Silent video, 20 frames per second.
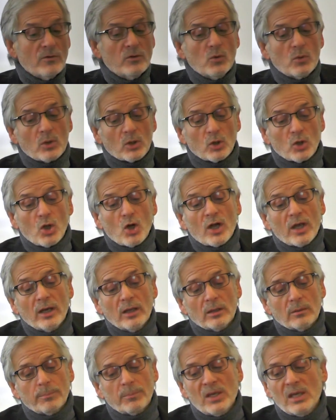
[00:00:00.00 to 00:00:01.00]
if you were to look
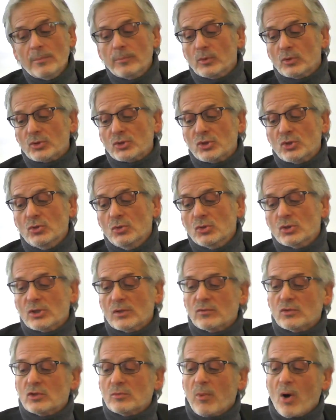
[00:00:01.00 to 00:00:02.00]
at people's
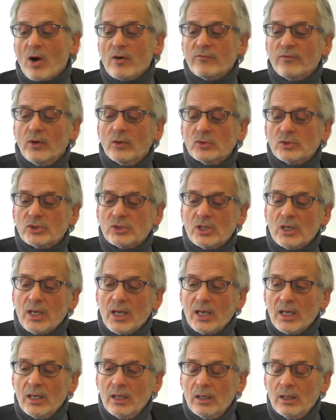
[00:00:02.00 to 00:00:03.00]
use of smartphones
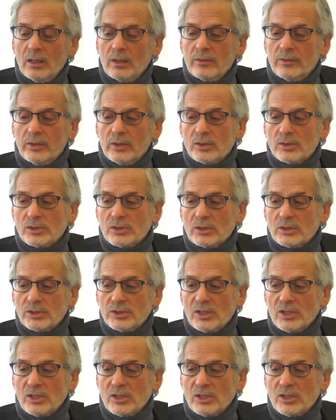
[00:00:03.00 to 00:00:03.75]
today, there's a